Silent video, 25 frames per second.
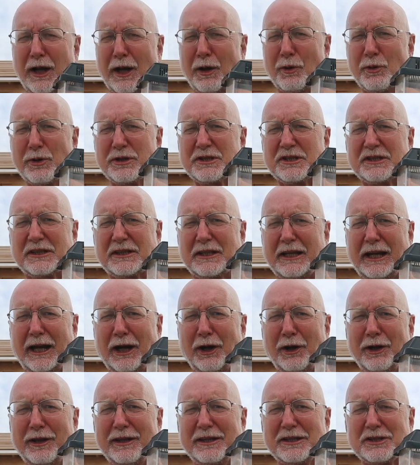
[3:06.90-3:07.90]
I always
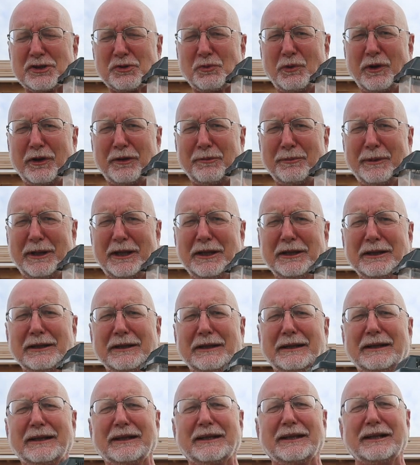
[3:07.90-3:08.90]
carry this with me
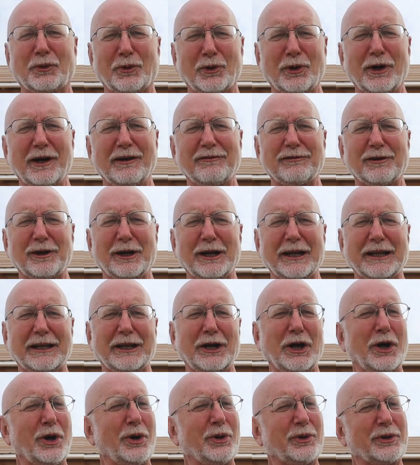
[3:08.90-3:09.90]
wherever I
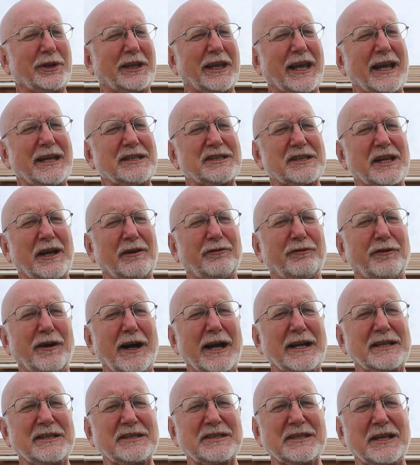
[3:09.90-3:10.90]
go in case I
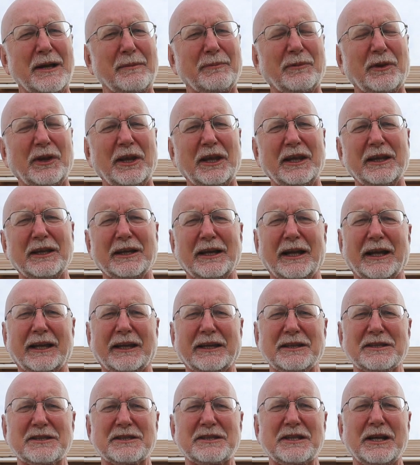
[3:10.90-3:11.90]
find something.
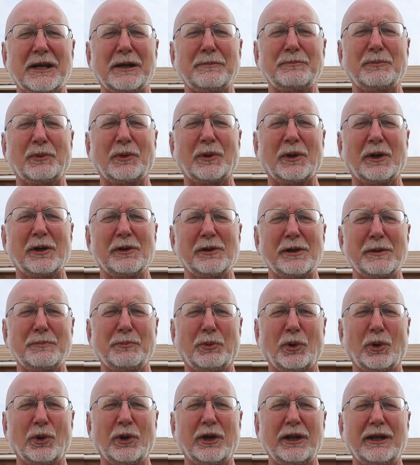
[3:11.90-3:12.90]
I can temporarily
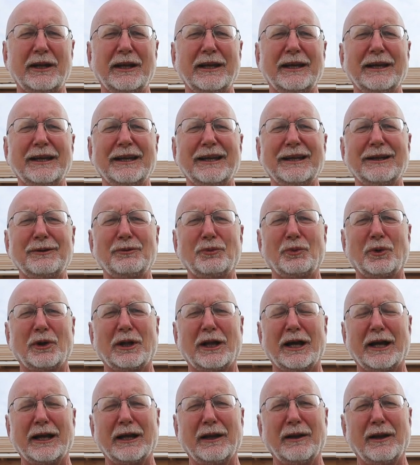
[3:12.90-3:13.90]
put it in
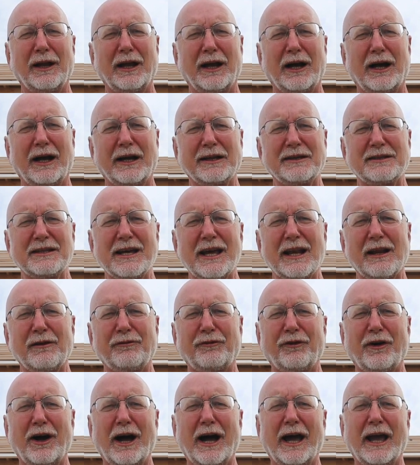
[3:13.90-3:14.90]
while I
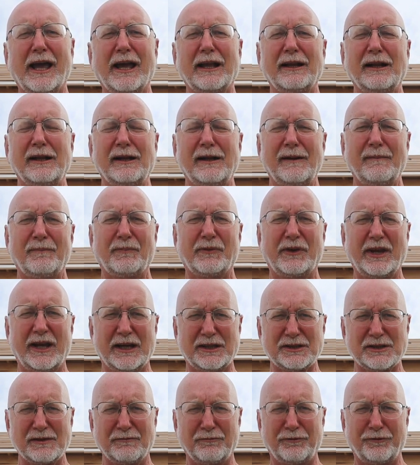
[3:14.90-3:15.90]
identify it,
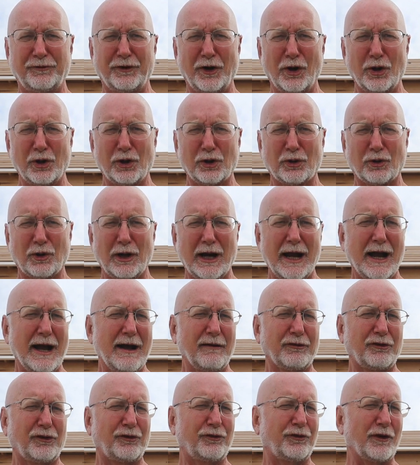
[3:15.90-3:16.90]
take some
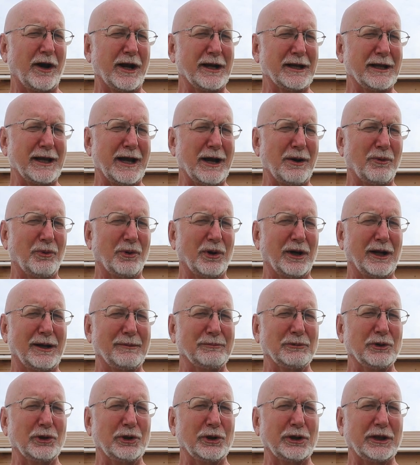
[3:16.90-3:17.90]
photographs, find out what
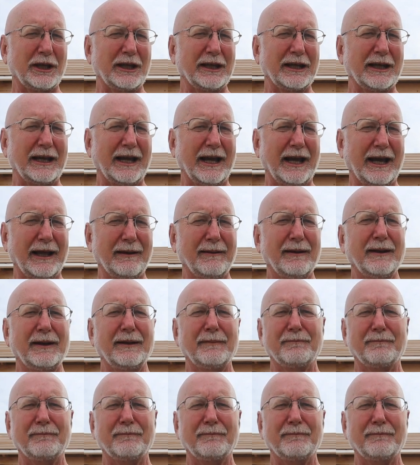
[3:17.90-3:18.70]
I'm looking at.